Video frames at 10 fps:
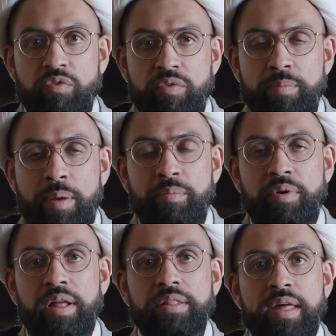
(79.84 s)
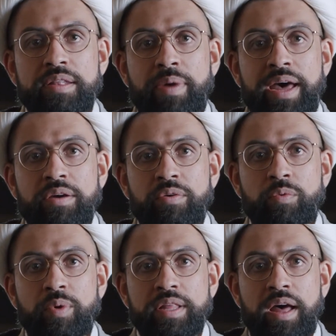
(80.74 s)
to remember Allah Subhanahu
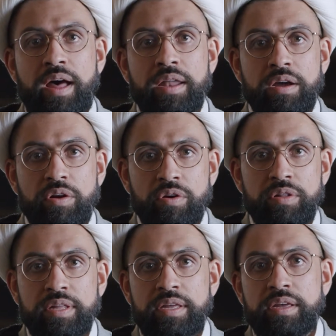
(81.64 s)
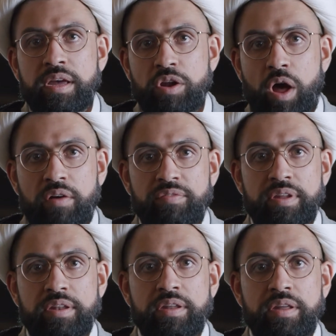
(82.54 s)
wa Ta'ala early and
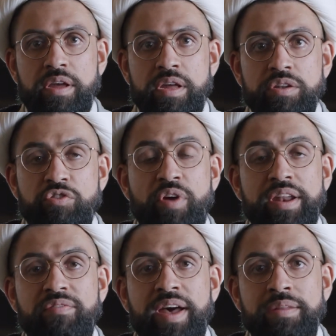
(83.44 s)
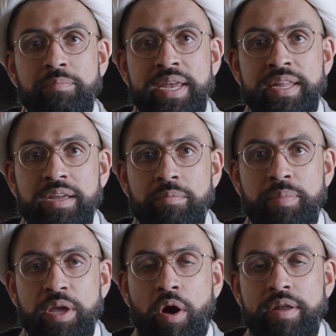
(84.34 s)
often, to try to find meaning
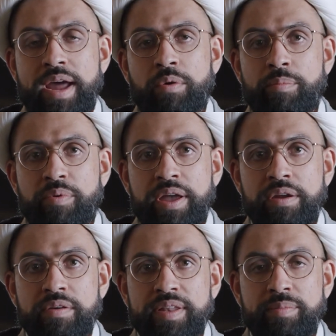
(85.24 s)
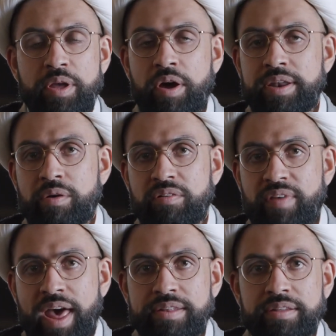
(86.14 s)
beyond our prayers, beyond our
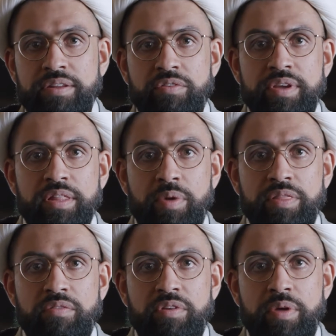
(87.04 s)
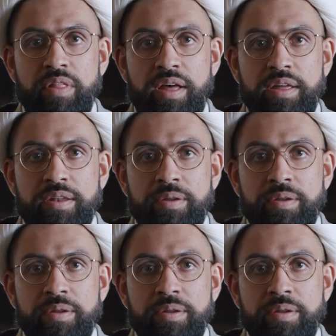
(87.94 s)
fasting during the month of Ramadan,